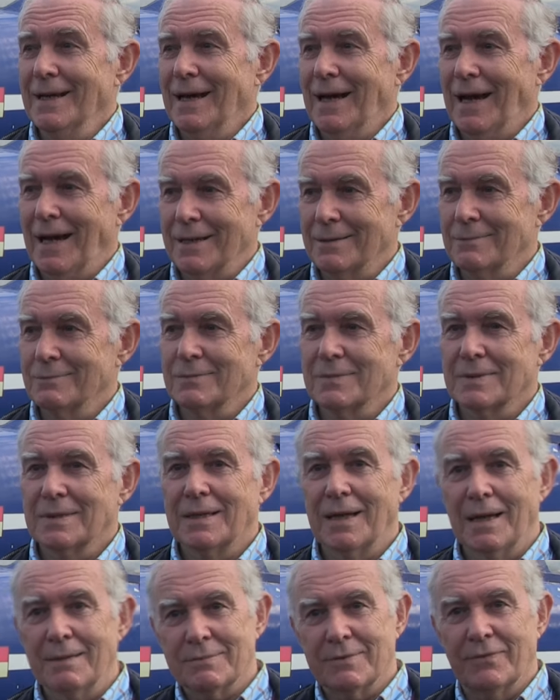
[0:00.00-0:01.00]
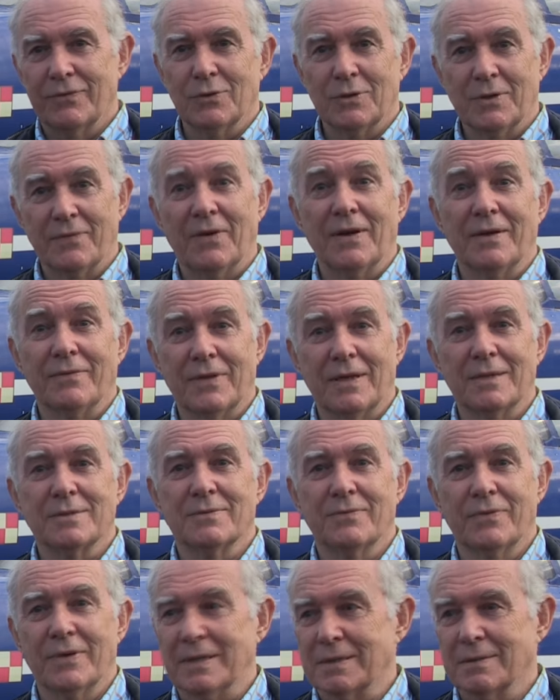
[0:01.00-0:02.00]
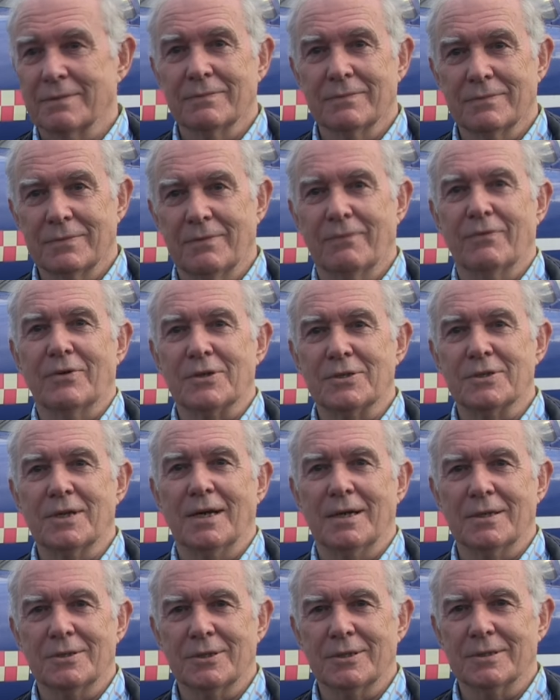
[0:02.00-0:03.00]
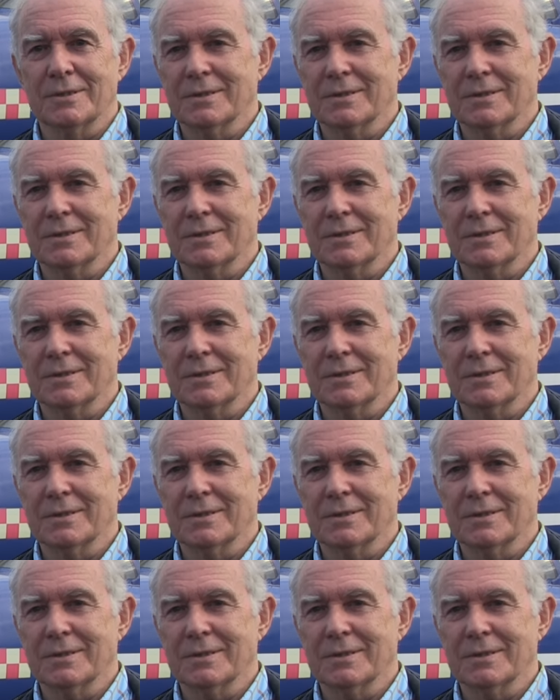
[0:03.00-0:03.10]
And climbed to 45,000 feet for a starter.